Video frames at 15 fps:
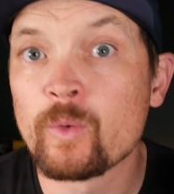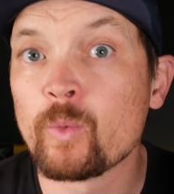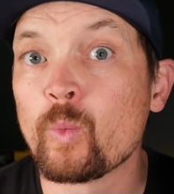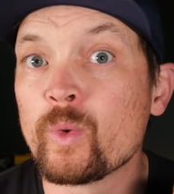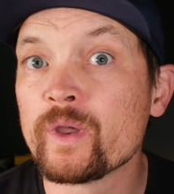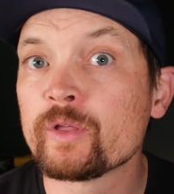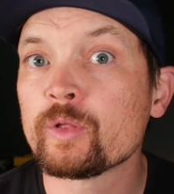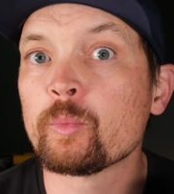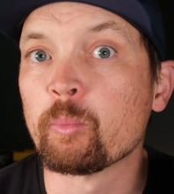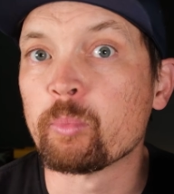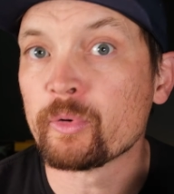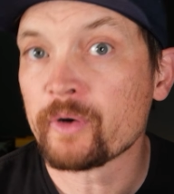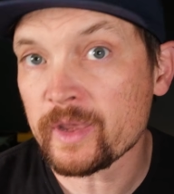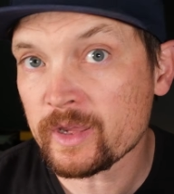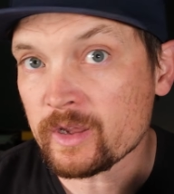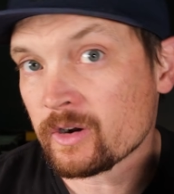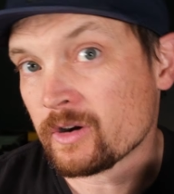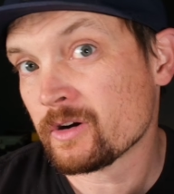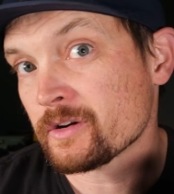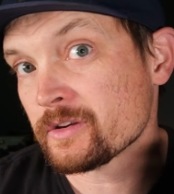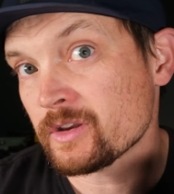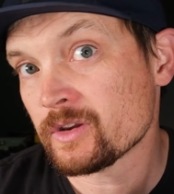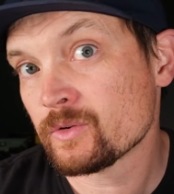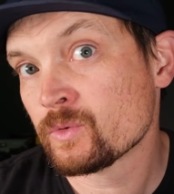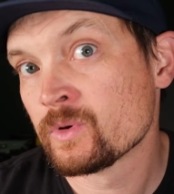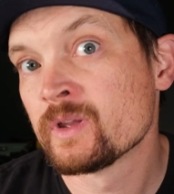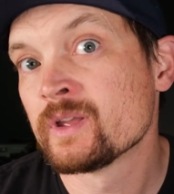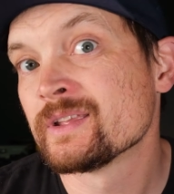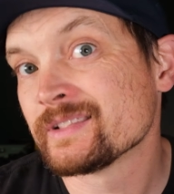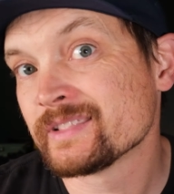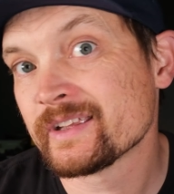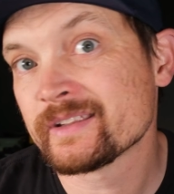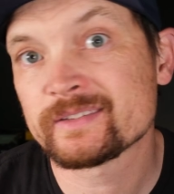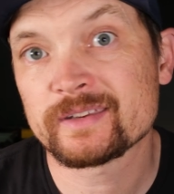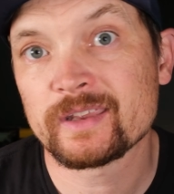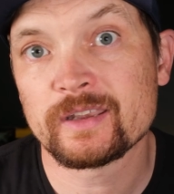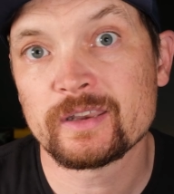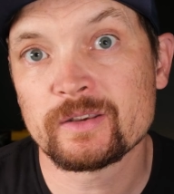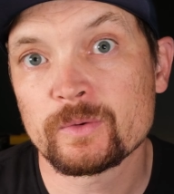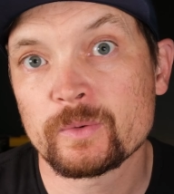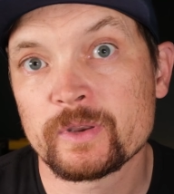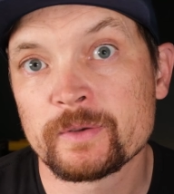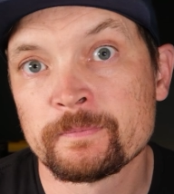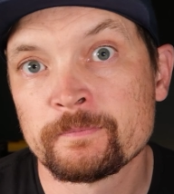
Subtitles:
will break on you. Let's get into it.